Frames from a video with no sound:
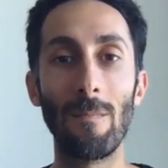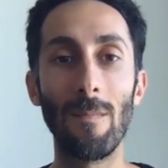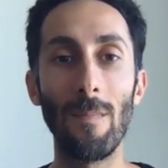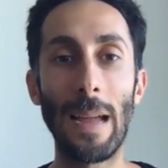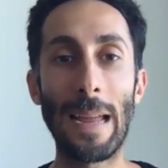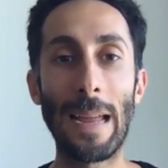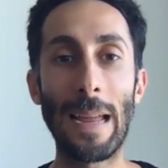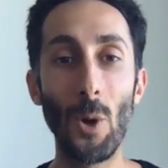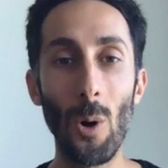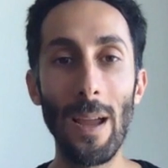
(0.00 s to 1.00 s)

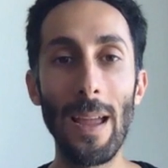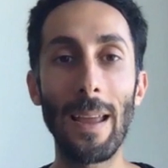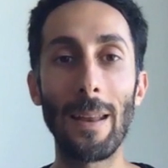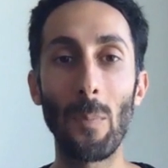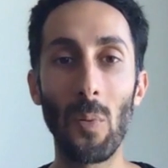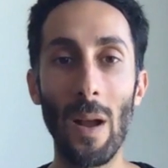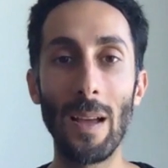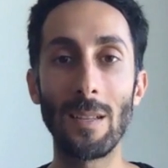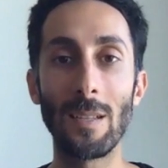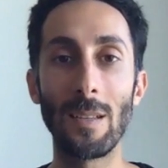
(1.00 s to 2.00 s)
enjoying and
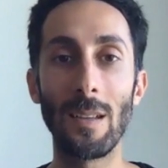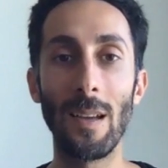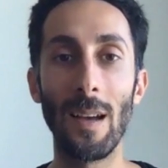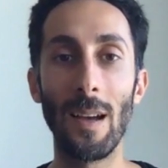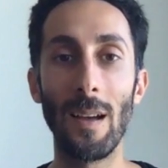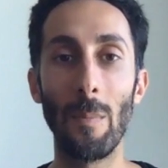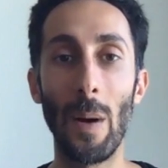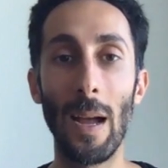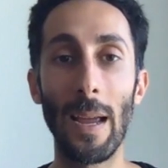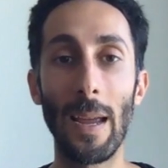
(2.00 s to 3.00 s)
impressed
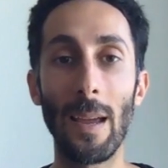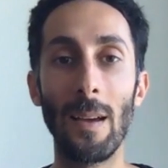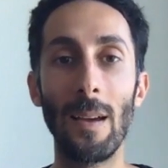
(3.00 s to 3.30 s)
by